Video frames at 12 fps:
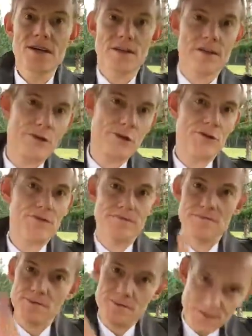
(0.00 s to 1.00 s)
there are
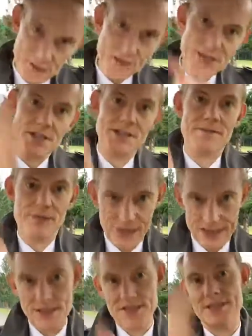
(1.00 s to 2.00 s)
various
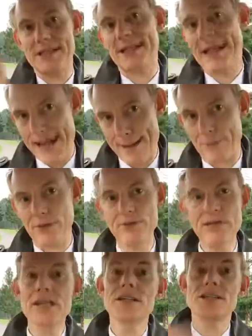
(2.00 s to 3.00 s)
things that happen.
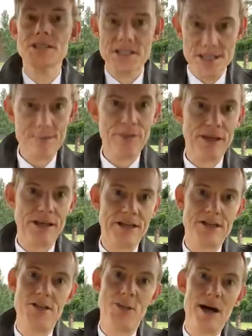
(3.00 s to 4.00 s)
Some
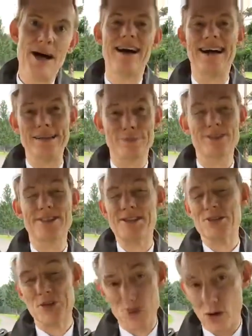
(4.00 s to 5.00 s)
things you are able to
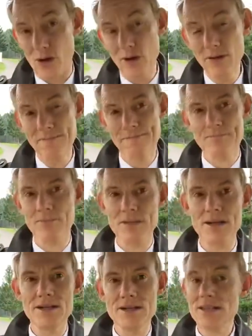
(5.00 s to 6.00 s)
control,
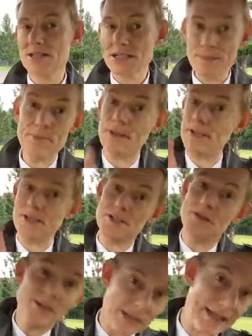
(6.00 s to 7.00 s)
some things you're
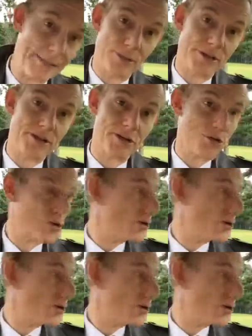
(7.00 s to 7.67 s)
not able to control,